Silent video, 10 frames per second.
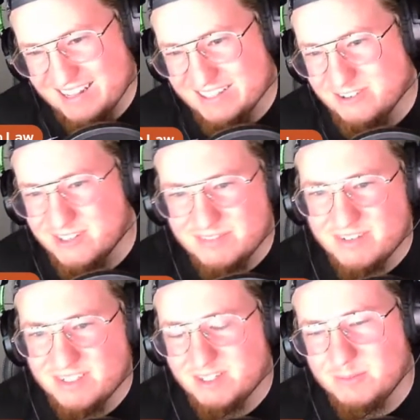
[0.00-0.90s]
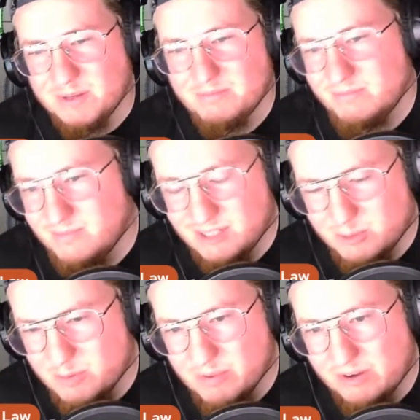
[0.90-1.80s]
like their defense a little bit
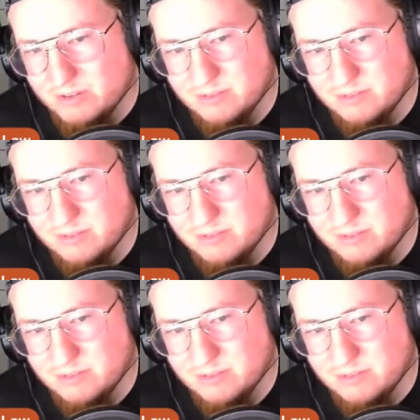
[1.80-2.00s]
better.